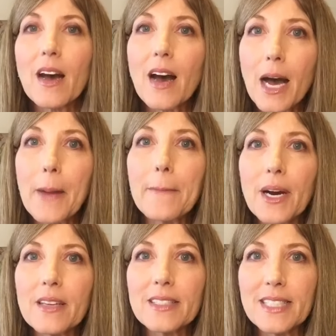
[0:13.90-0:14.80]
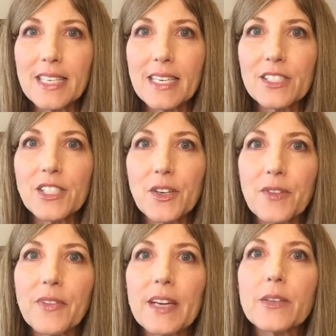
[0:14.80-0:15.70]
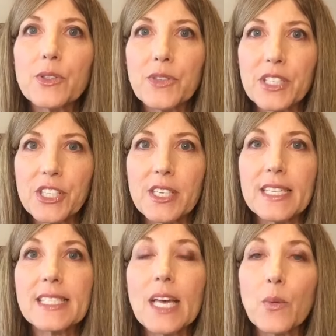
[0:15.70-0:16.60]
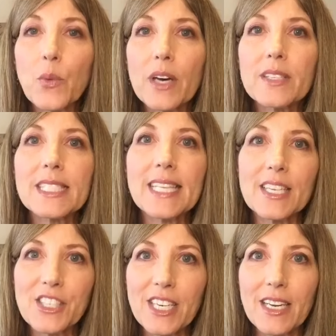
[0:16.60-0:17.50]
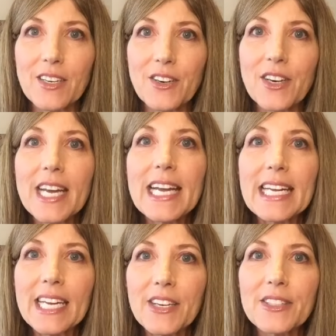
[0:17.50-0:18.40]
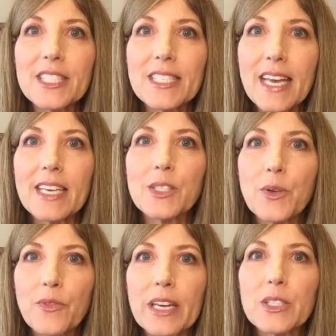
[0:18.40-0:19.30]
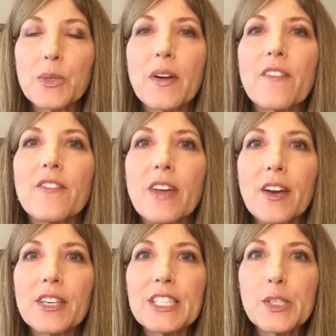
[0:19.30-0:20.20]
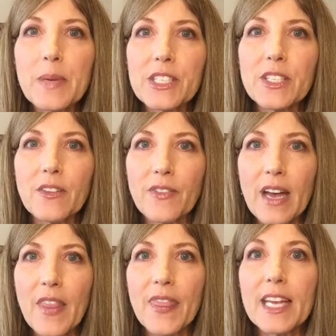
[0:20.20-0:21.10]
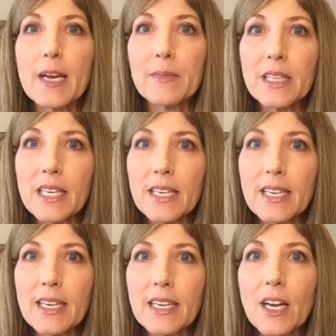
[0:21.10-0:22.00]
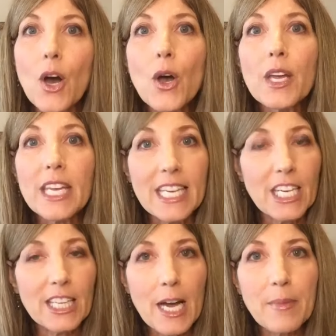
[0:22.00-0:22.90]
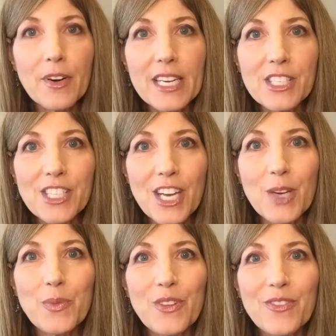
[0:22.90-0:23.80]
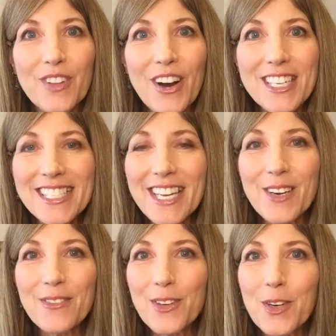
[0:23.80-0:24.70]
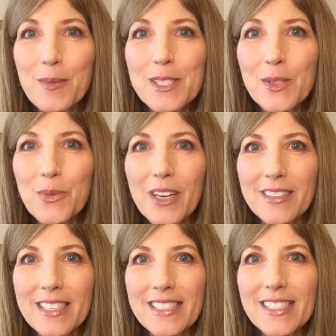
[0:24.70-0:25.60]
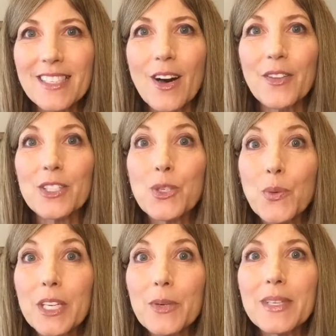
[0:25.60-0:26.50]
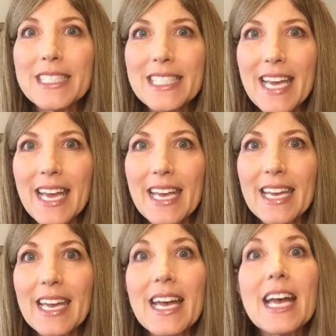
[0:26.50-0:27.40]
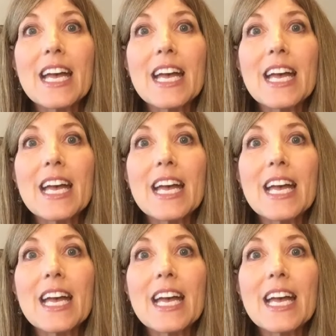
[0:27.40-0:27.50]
I'm Marlyn Diaz, certified nutritionist and wellness educator, here today to invite you to a very special event that I'm leading in collaboration with Florida Center for Hormones and Wellness called the 21-Day